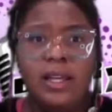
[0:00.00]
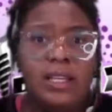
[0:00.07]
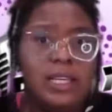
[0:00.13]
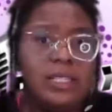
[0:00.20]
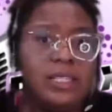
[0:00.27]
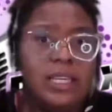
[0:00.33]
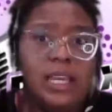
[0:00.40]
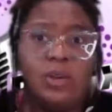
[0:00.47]

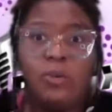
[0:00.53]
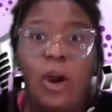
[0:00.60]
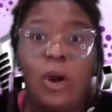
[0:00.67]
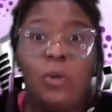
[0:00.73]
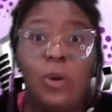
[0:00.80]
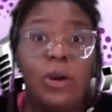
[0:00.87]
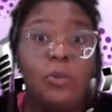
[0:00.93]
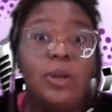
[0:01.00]
That's again
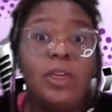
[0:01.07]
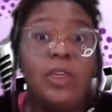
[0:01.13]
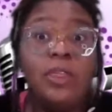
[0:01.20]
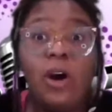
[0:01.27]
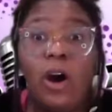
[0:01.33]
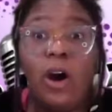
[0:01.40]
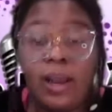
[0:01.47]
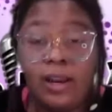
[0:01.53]
where we
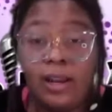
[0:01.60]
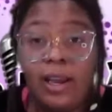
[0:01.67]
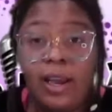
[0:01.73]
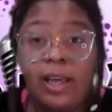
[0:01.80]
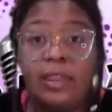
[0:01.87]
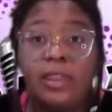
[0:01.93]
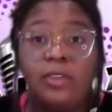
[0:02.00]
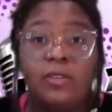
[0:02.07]
thought
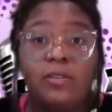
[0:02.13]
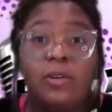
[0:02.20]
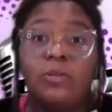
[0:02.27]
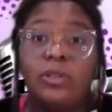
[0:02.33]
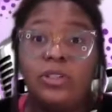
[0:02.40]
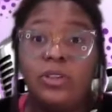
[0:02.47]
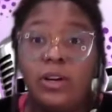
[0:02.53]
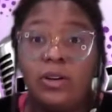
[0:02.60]
that the friend
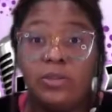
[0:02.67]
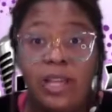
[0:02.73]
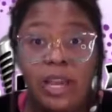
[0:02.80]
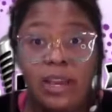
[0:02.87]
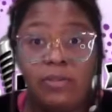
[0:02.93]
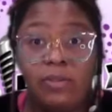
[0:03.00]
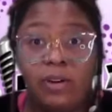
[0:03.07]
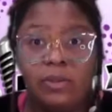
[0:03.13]
betrayals
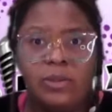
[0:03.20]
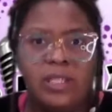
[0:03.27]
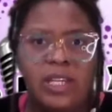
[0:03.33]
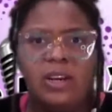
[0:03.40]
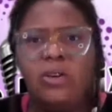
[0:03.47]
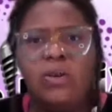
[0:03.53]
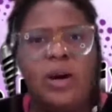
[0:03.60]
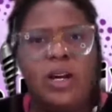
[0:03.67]
came from. It's like,
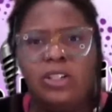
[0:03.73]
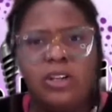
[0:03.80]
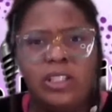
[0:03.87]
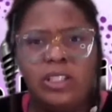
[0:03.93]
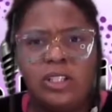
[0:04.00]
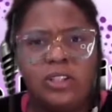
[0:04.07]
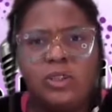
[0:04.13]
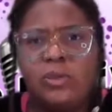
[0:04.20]
oh, I
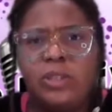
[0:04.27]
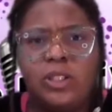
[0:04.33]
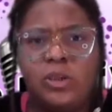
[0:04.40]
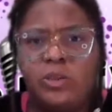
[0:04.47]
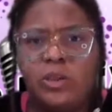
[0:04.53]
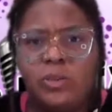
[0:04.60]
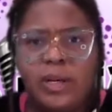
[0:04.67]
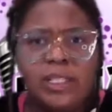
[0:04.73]
trusted you and
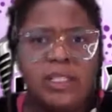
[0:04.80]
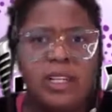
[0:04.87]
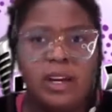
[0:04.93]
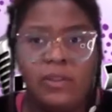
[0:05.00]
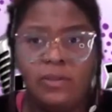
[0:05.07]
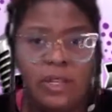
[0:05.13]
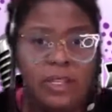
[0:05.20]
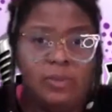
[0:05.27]
told you my
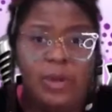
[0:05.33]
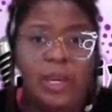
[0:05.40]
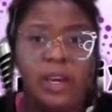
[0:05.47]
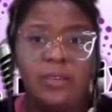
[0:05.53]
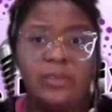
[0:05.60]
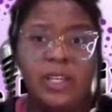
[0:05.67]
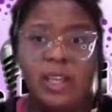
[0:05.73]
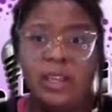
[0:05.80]
stuff. That's me.
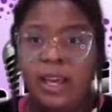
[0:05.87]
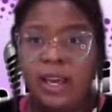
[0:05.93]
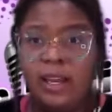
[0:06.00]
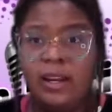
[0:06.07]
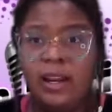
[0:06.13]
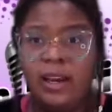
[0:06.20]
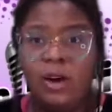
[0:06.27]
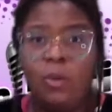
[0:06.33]
I've said that.
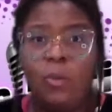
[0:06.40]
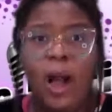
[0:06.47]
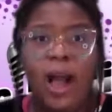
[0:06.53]
Why